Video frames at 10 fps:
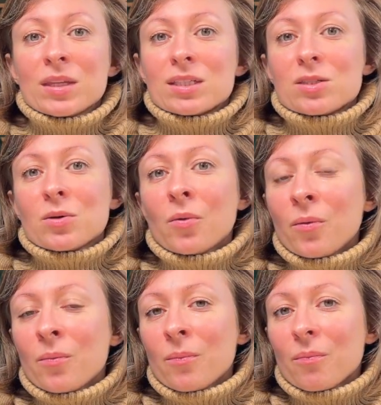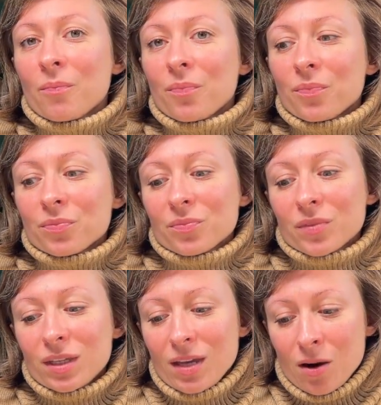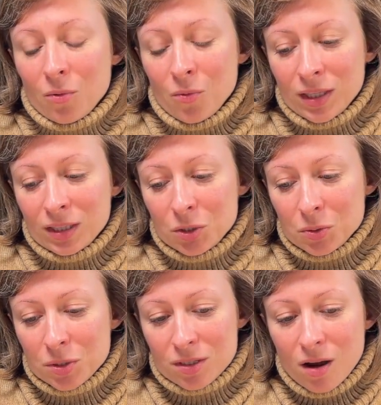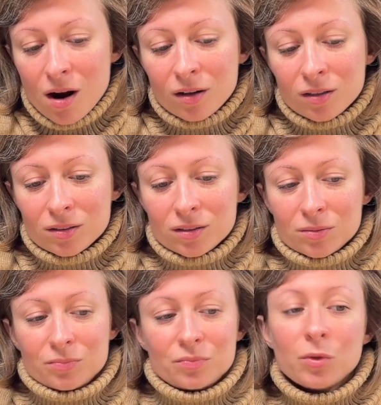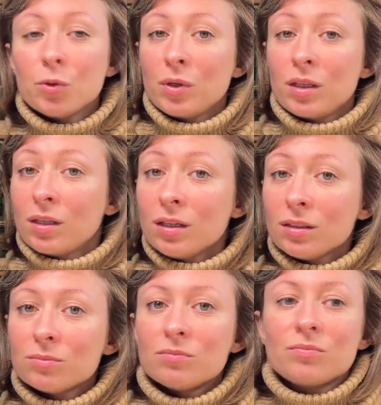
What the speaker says: So yeah, when you start doing it,